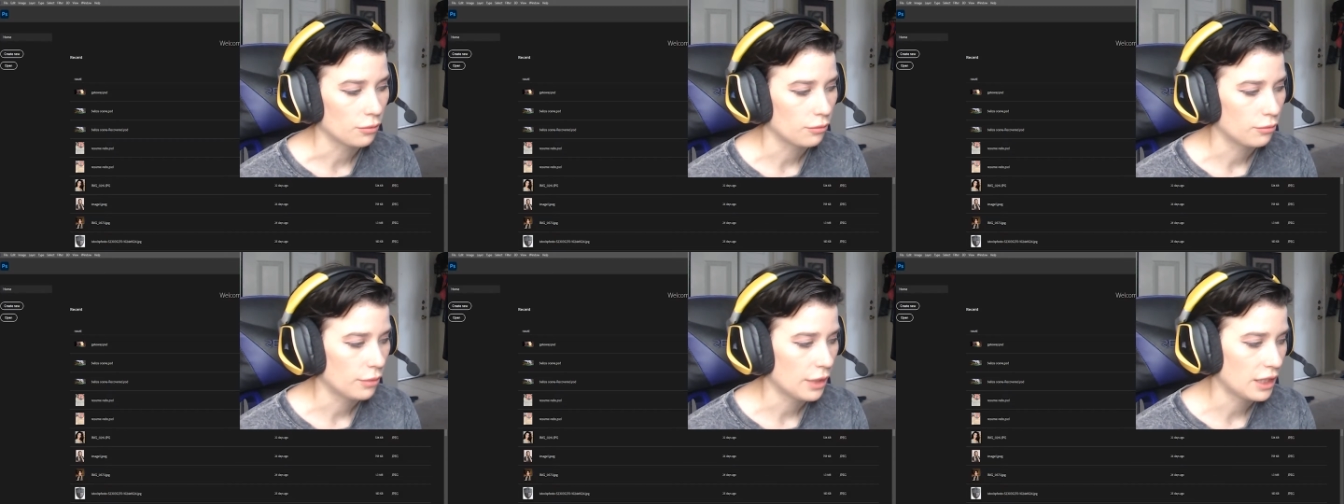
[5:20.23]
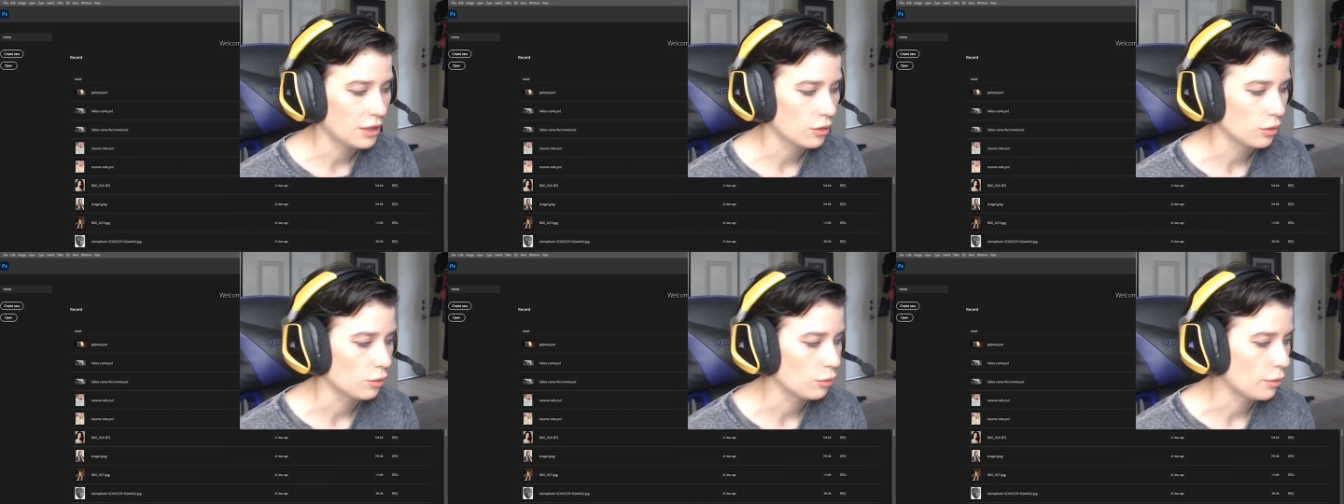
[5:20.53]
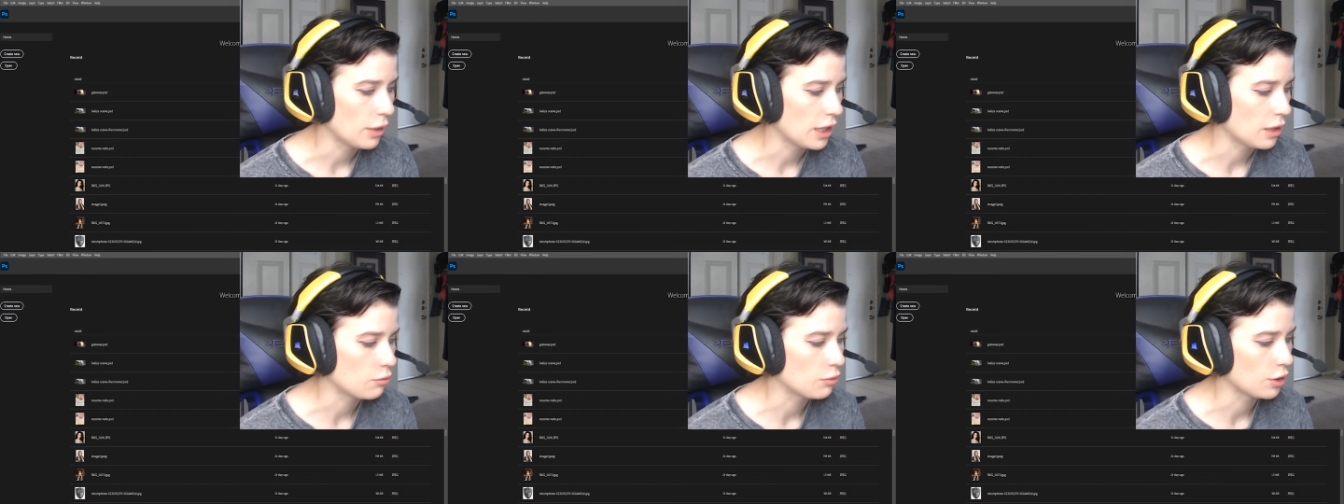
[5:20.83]
pencil,
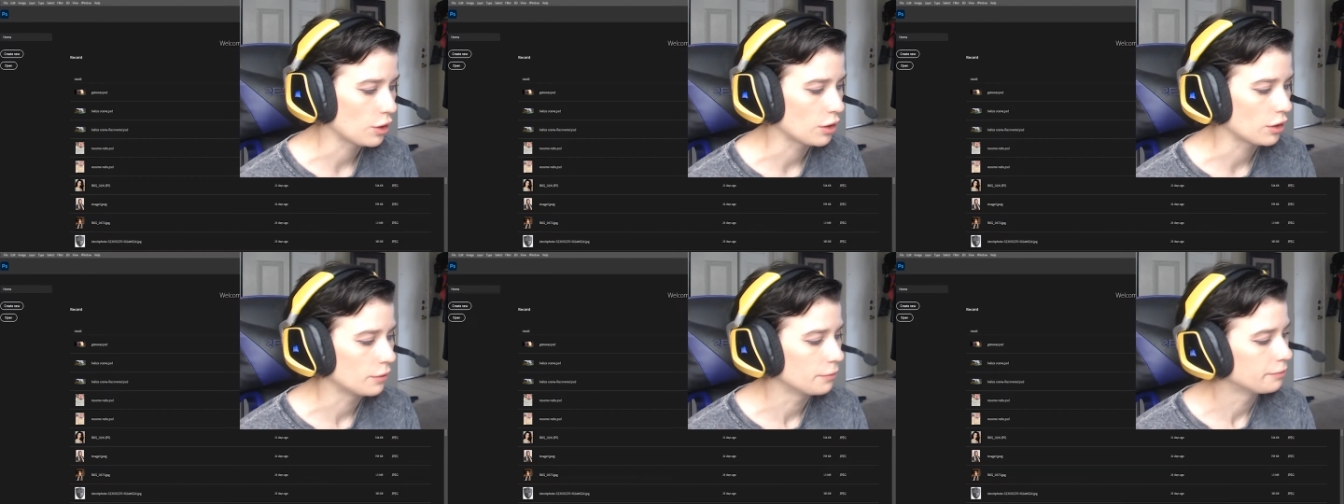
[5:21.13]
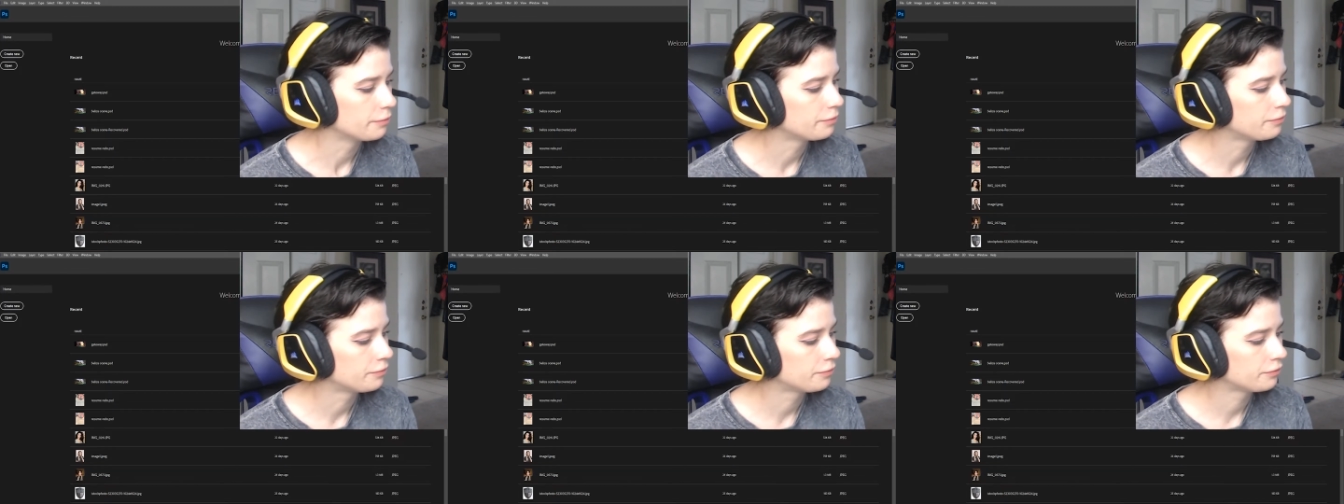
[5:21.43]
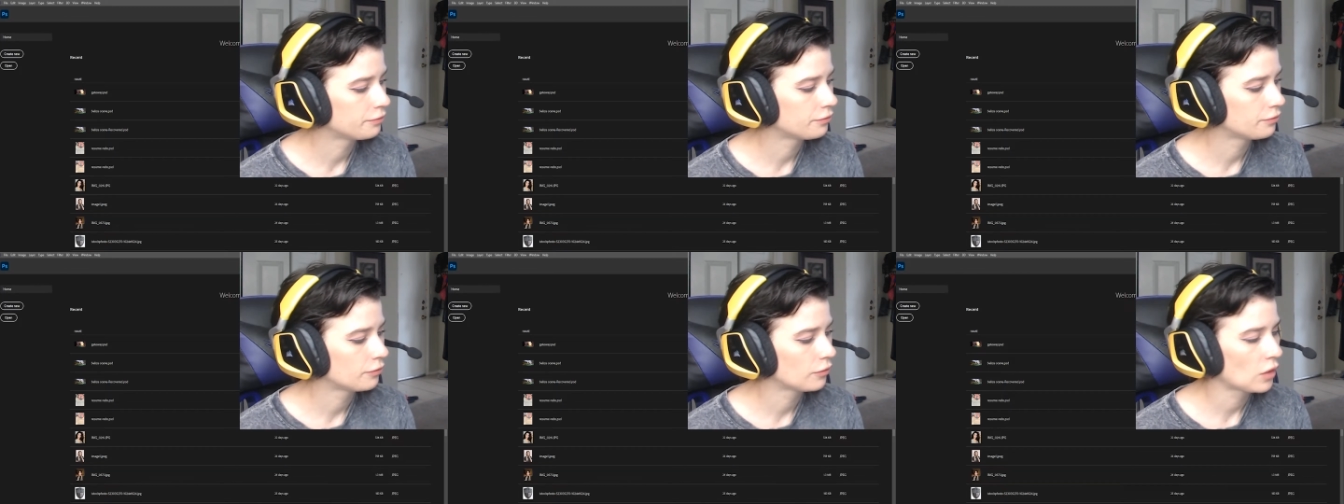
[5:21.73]
paper,
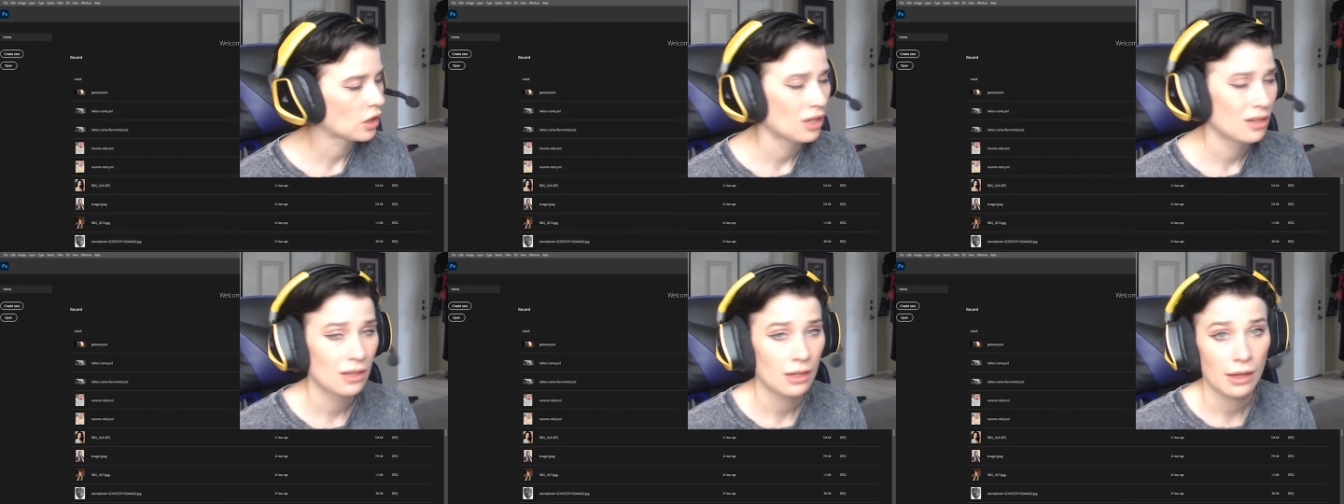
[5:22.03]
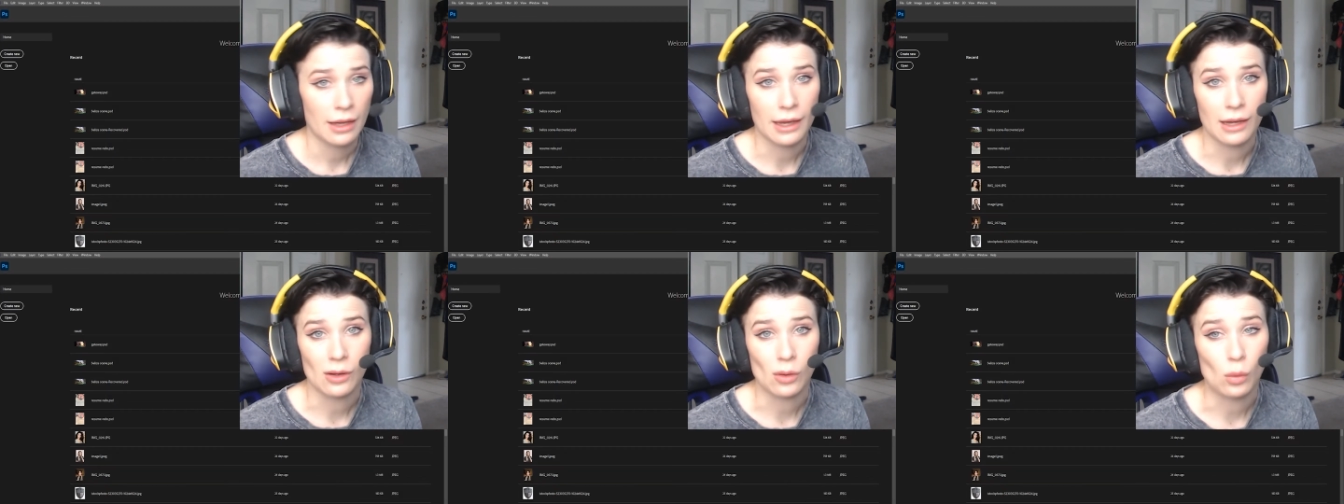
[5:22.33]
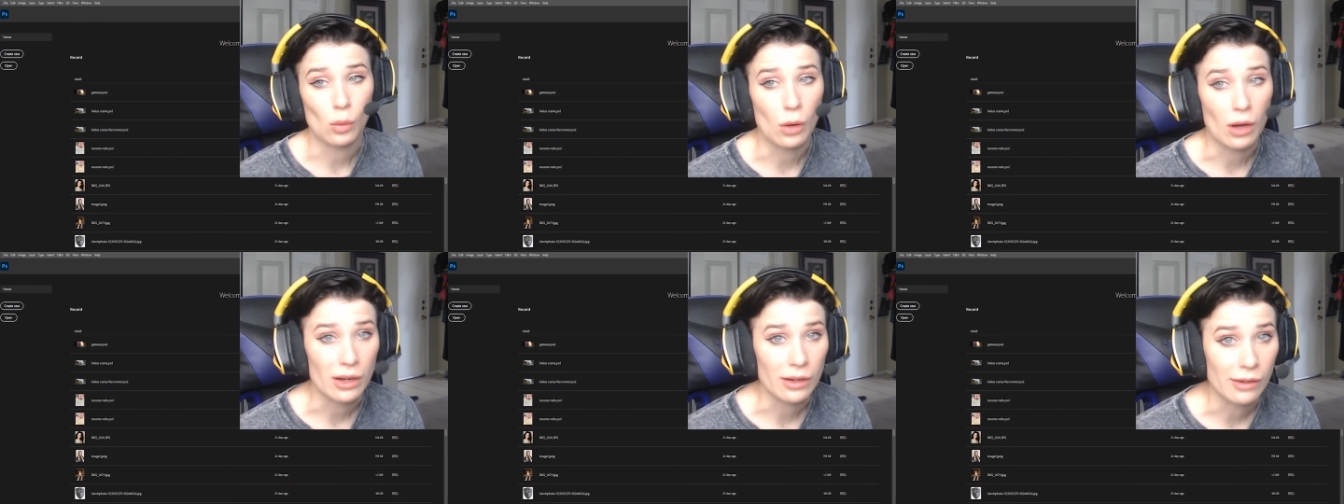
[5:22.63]
heck,
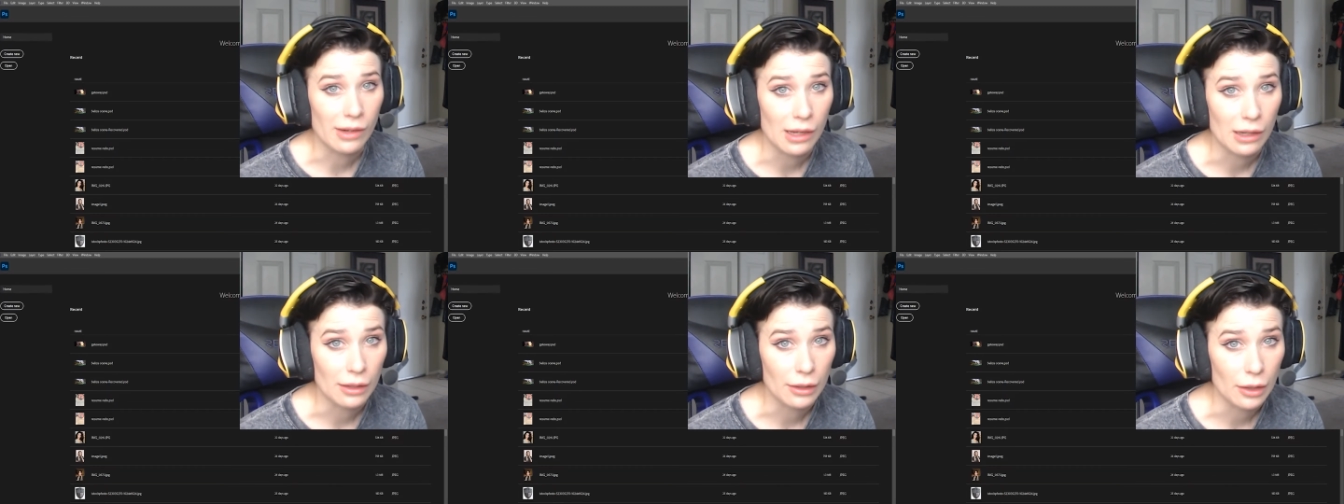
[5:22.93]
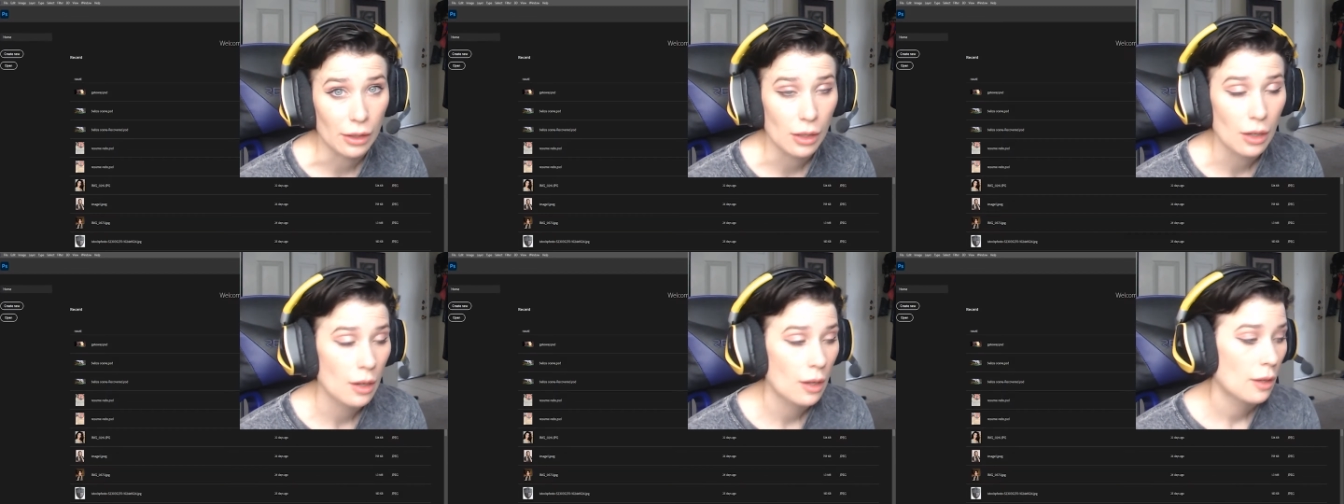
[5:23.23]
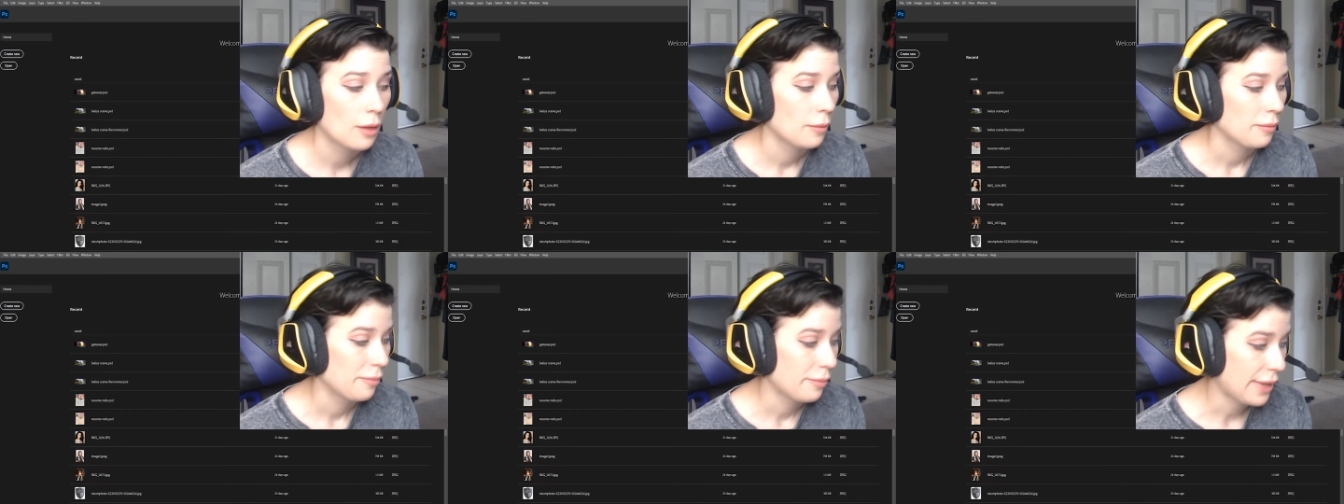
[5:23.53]
watercolor,
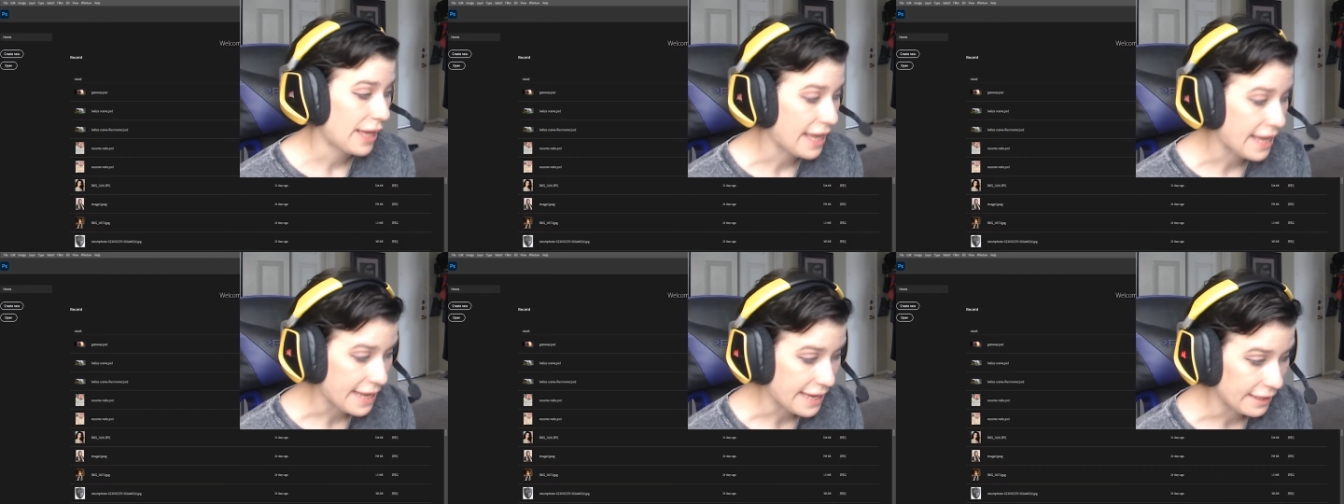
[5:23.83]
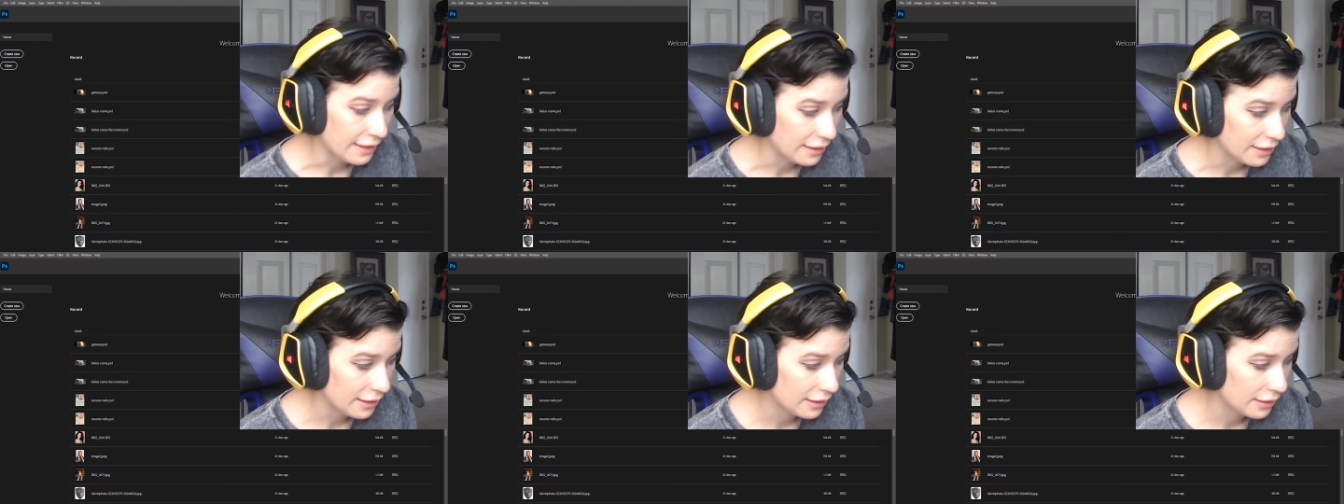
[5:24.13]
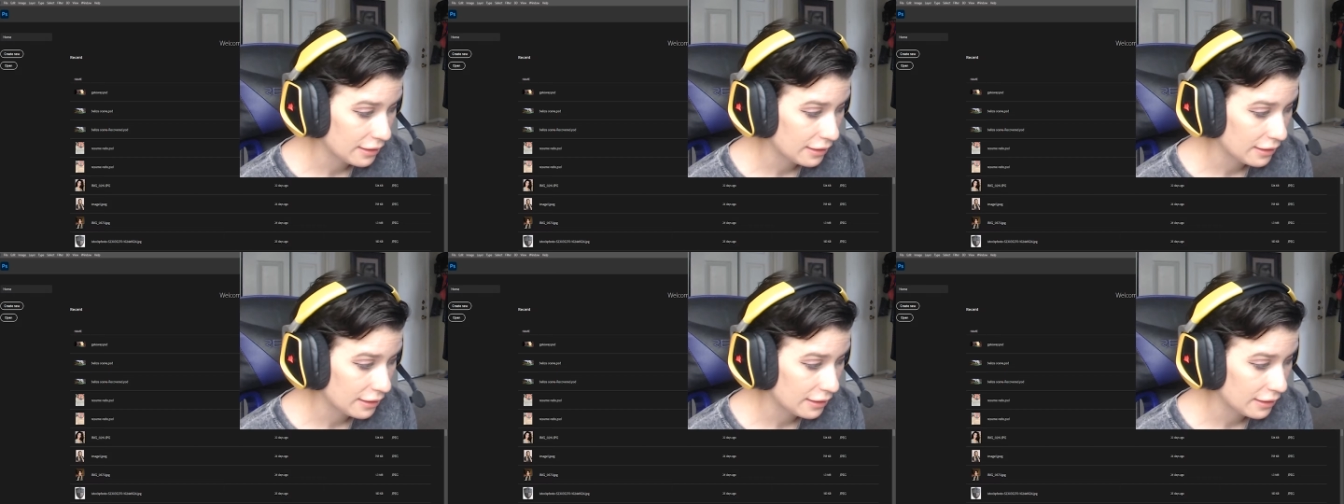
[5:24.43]
paint,